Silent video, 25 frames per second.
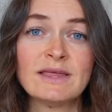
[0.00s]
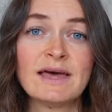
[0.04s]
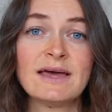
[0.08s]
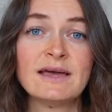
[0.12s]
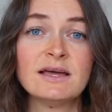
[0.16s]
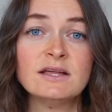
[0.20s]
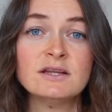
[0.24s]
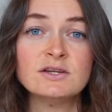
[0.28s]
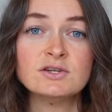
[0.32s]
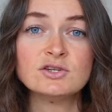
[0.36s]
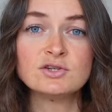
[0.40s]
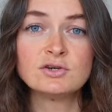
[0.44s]

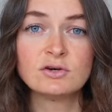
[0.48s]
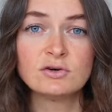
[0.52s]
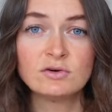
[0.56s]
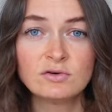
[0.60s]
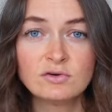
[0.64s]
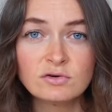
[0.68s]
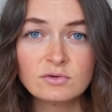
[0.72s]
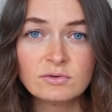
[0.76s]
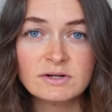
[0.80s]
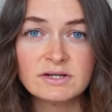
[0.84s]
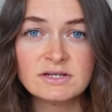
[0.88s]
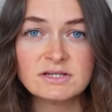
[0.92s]
that
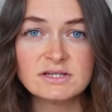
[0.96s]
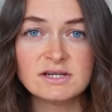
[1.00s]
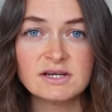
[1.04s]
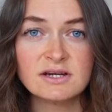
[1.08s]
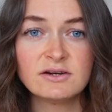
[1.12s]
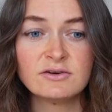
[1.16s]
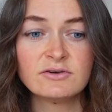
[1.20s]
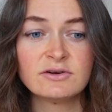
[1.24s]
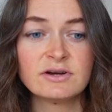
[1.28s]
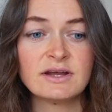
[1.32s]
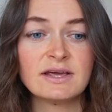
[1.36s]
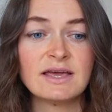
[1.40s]
internal
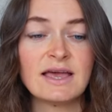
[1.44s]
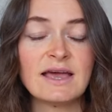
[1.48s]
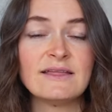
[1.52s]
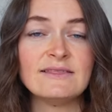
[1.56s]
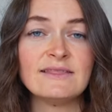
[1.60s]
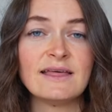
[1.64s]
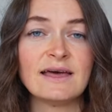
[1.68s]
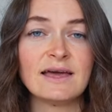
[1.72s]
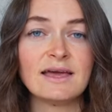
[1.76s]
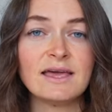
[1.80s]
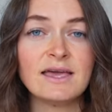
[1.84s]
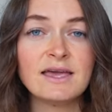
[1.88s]
integrity
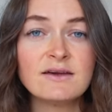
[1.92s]
and that